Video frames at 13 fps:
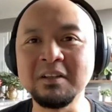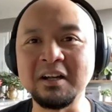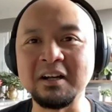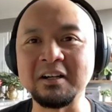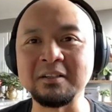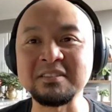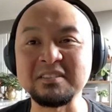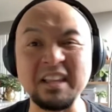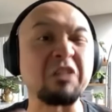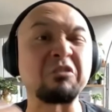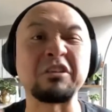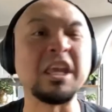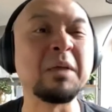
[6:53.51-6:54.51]
uh, slide
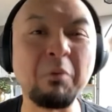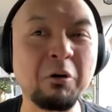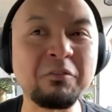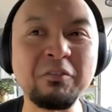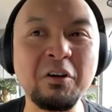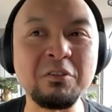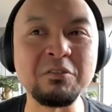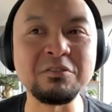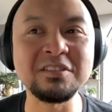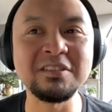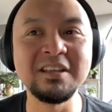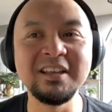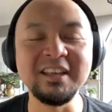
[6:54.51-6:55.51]
of keyboard phones,